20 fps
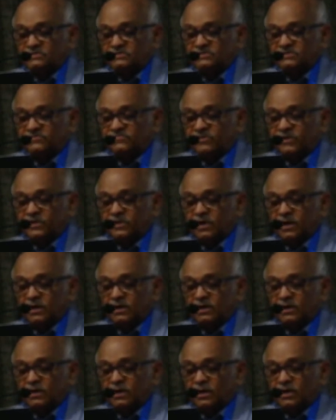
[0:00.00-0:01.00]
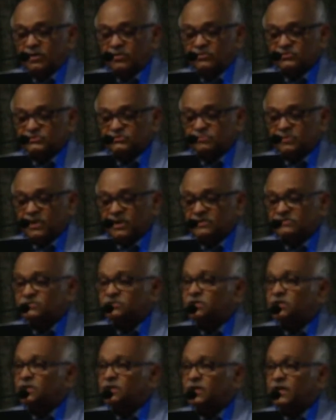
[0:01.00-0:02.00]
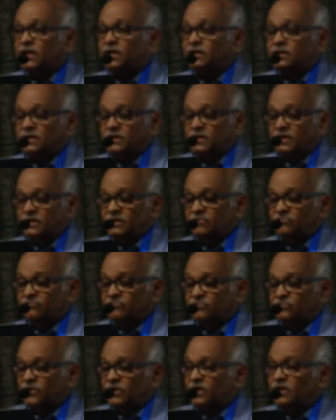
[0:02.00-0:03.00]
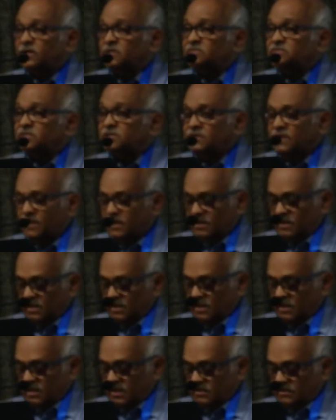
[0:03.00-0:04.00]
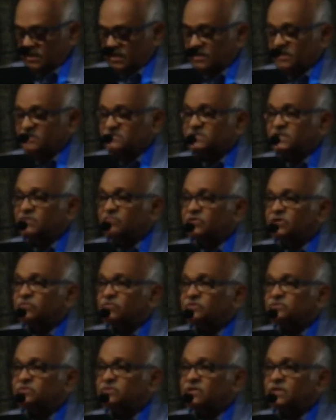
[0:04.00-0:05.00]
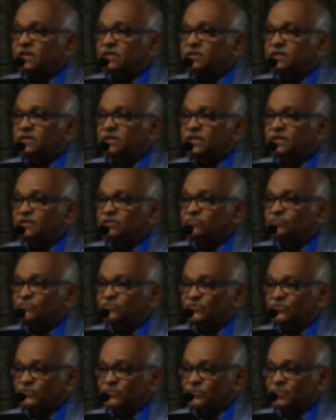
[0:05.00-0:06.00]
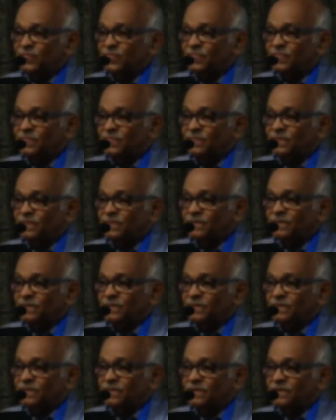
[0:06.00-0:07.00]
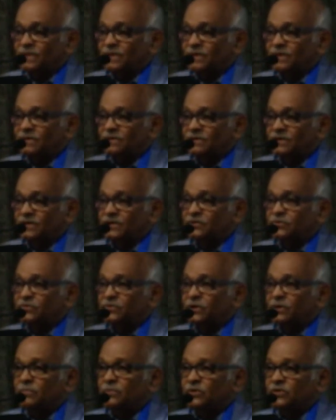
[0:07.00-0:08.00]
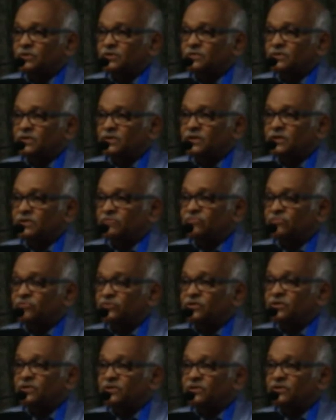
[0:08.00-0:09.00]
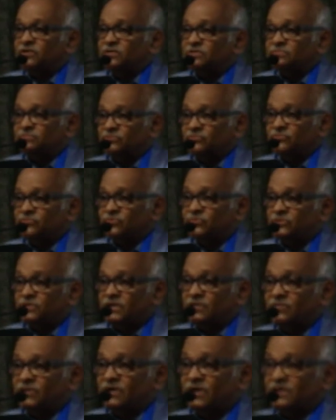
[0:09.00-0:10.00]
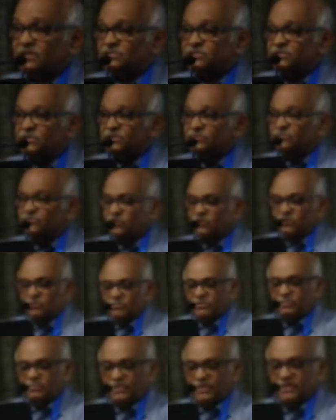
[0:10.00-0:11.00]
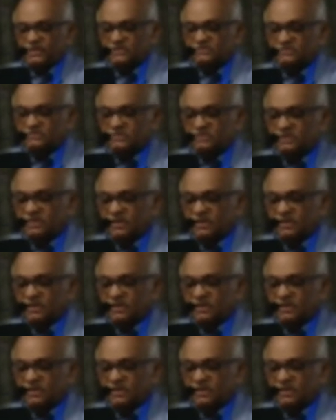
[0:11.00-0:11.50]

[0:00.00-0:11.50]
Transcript: Jeffrey Young and Rosbash in 1984. Again, see that. Their discovery was in 1984. It took about 30-40 years before they were considered for Nobel Prize.